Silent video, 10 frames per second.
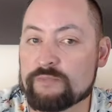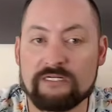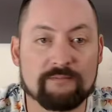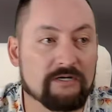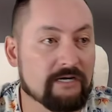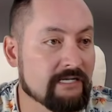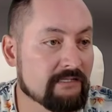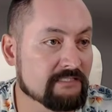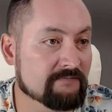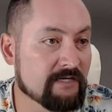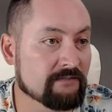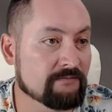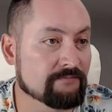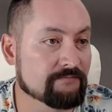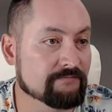open up our alias
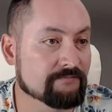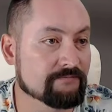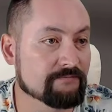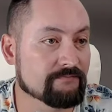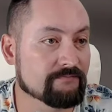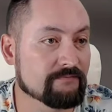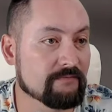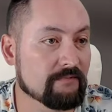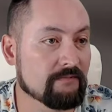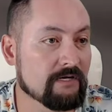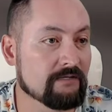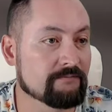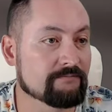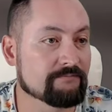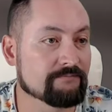file, right?